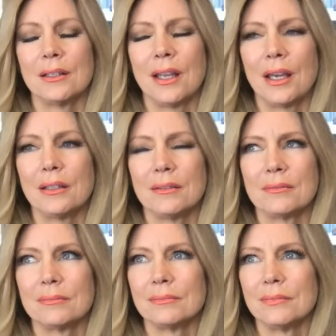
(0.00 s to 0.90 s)
that
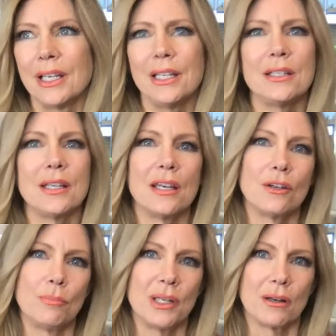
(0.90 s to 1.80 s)
any day
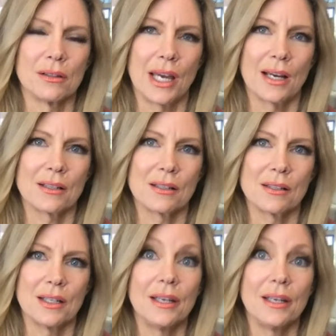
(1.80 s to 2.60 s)
could be our last.